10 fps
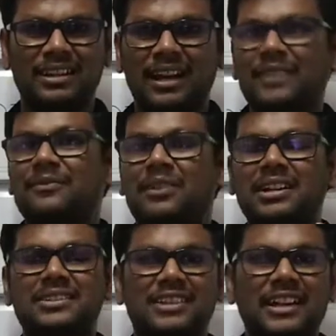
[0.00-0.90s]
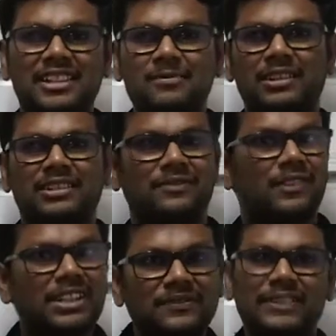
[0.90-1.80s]
And what is tangible asset?
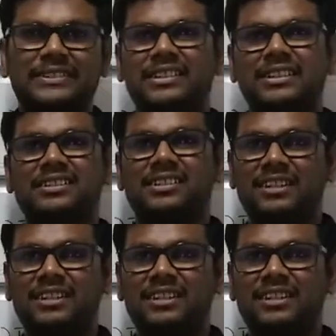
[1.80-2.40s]
What is fixed asset?